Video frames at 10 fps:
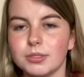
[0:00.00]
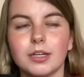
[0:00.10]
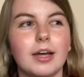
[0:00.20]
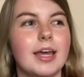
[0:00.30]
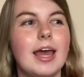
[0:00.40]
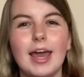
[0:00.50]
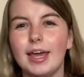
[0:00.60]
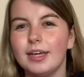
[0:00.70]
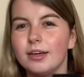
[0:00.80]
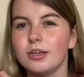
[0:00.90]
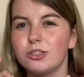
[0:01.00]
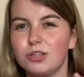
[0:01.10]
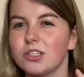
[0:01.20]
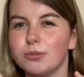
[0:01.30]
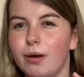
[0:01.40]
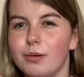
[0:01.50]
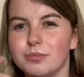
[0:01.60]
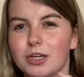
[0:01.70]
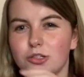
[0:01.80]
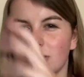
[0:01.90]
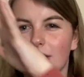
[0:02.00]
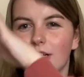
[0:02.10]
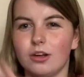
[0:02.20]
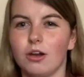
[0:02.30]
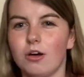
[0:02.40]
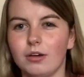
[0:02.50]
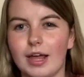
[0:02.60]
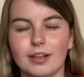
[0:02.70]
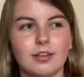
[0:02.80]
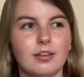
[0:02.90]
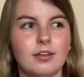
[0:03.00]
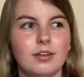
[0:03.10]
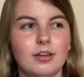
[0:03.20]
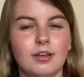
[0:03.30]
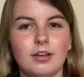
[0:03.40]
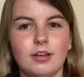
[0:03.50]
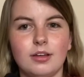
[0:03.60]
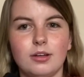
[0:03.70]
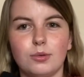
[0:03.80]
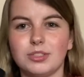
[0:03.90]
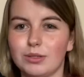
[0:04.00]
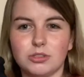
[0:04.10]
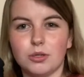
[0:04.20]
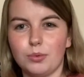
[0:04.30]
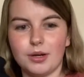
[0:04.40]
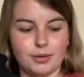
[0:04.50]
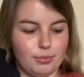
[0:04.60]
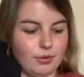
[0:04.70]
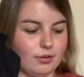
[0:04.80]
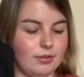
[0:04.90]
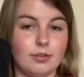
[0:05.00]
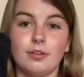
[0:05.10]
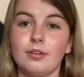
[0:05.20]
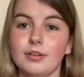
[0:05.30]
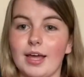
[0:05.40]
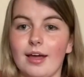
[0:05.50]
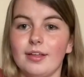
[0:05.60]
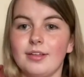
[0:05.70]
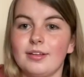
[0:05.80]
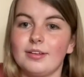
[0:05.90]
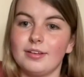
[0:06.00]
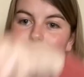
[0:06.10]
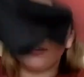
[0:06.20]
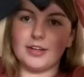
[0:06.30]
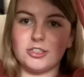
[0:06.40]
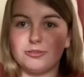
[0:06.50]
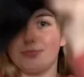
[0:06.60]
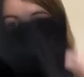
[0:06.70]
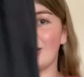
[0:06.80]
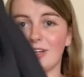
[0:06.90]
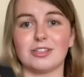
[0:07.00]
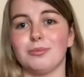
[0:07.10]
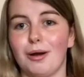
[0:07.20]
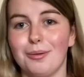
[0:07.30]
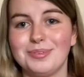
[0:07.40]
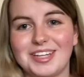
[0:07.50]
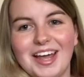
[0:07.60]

Like, I hate tracksuit bottoms that are just like long length, which sounds so weird, but yeah, here's black tracksuit bottoms.